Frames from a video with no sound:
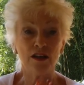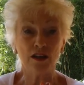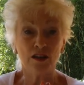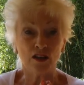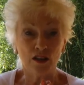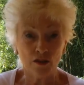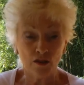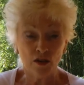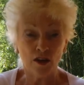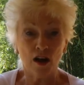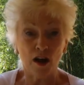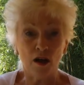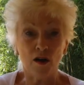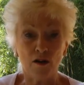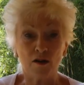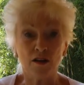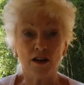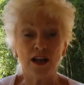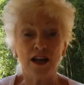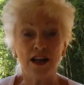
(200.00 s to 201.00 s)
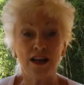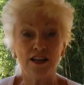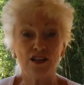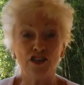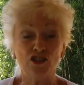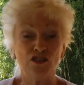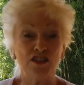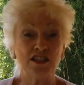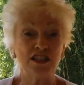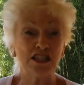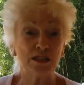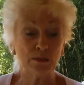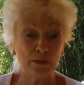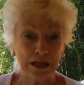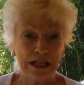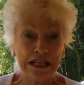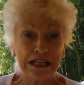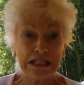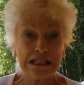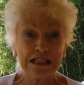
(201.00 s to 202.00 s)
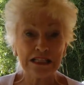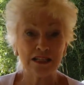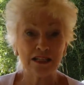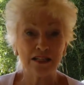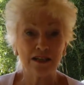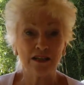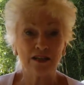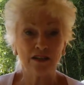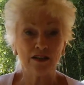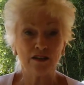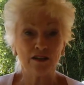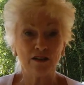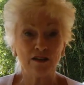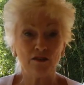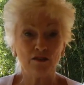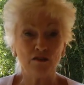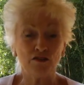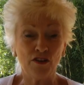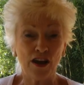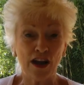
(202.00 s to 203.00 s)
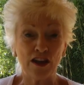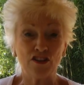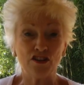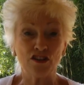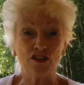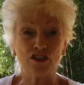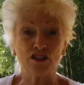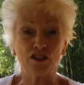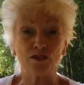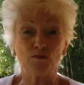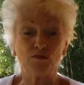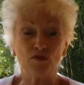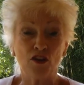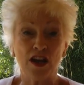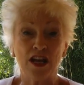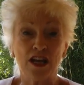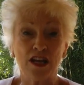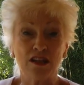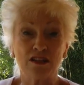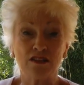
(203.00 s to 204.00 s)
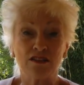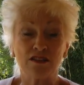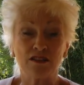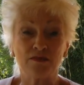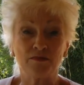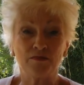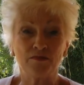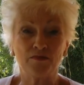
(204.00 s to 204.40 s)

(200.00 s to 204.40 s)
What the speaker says: your heart literally splits, fractures, breaks,